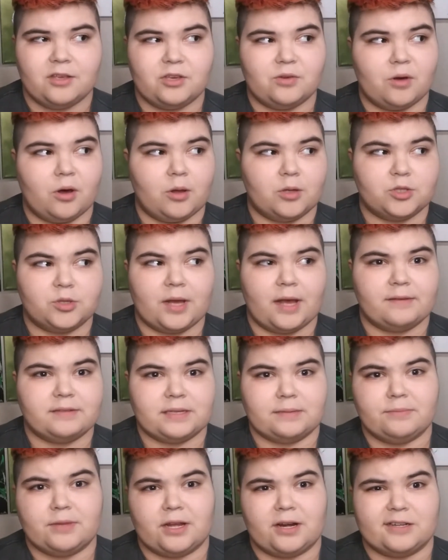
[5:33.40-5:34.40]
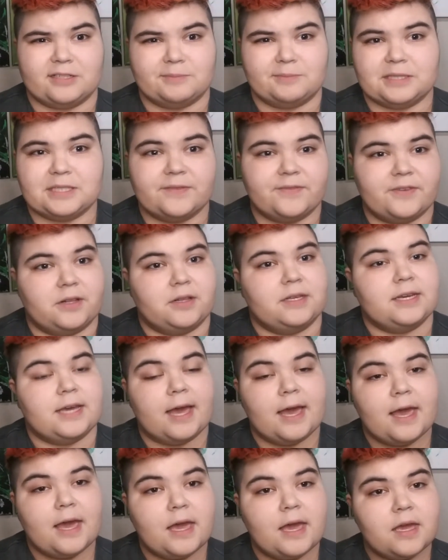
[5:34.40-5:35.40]
You also have some that are
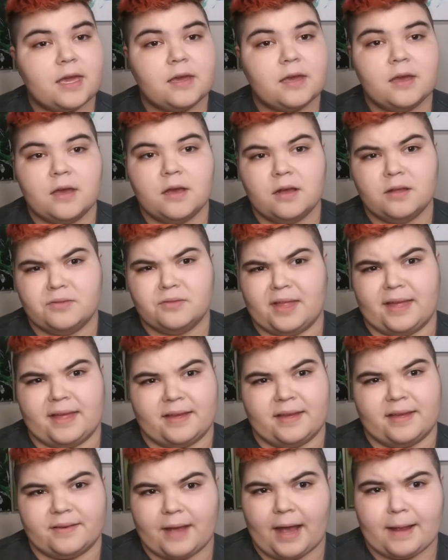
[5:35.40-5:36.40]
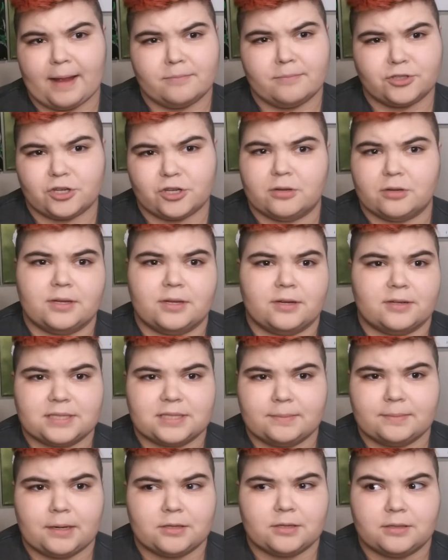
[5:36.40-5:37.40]
specifically A, that I'm sure there's
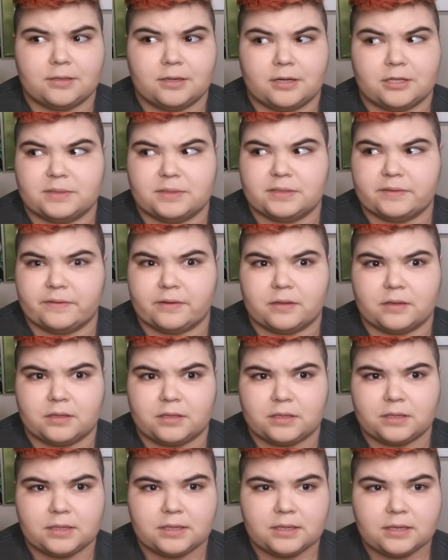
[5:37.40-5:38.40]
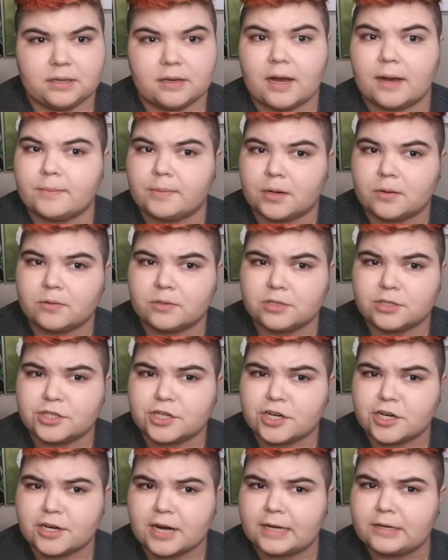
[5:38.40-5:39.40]
some out there that are specifically E. I'm not really
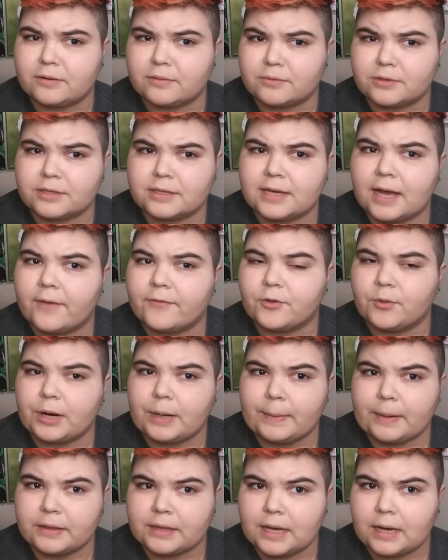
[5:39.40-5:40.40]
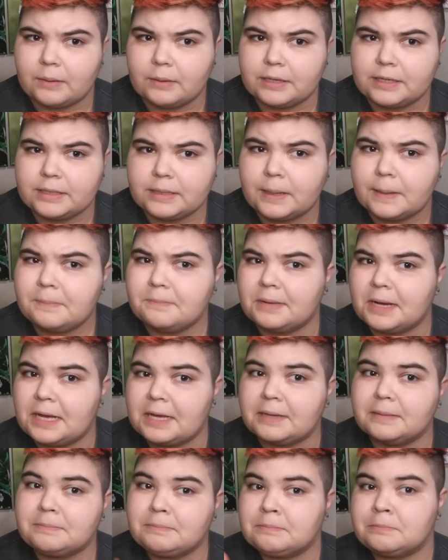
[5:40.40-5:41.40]
sure. I don't really have to worry about that one,
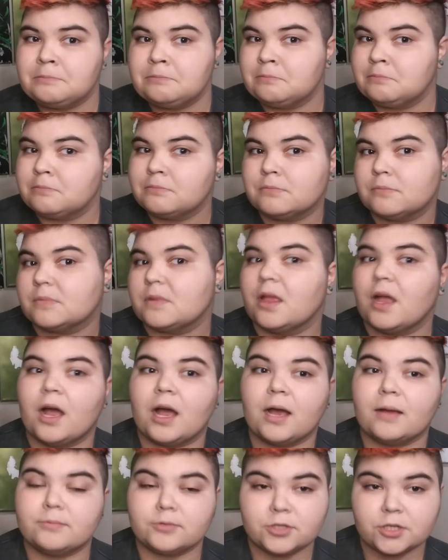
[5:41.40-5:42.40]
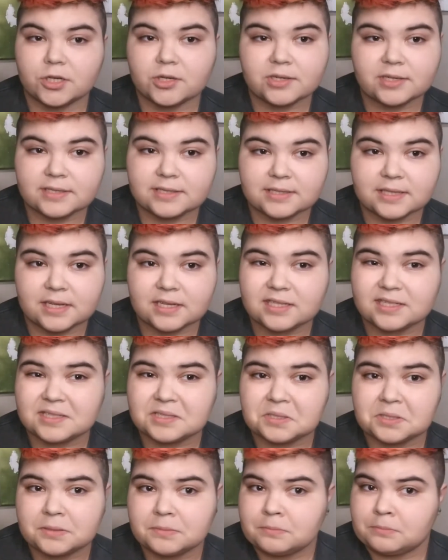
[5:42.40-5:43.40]
but I'm sure it
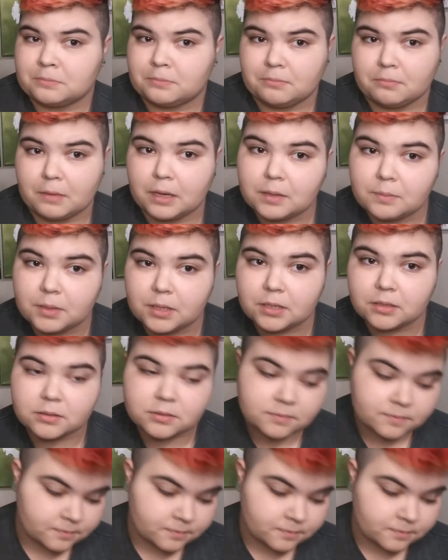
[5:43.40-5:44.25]
exists, maybe.